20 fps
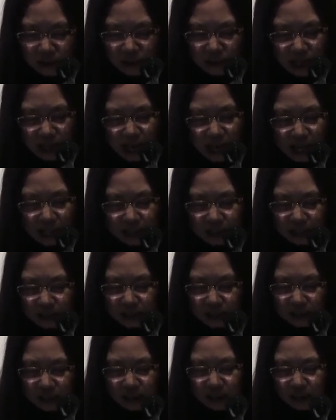The
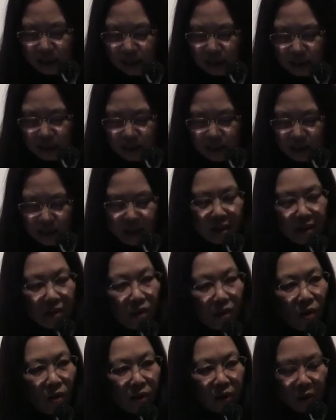hand
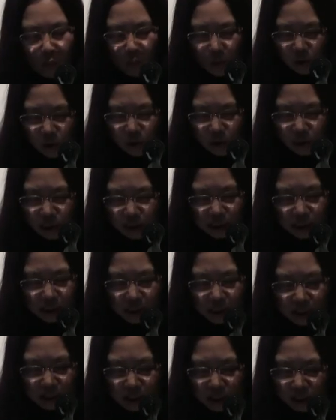or the word
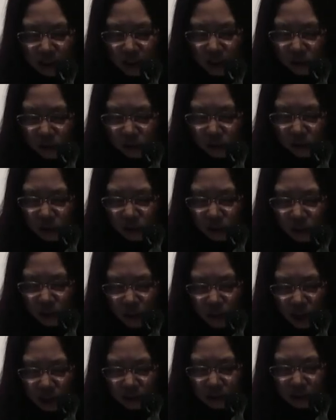that goes
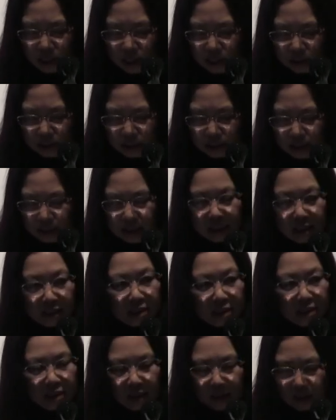toward
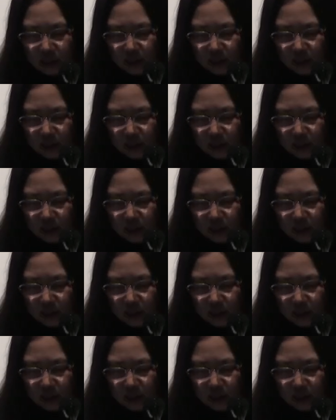things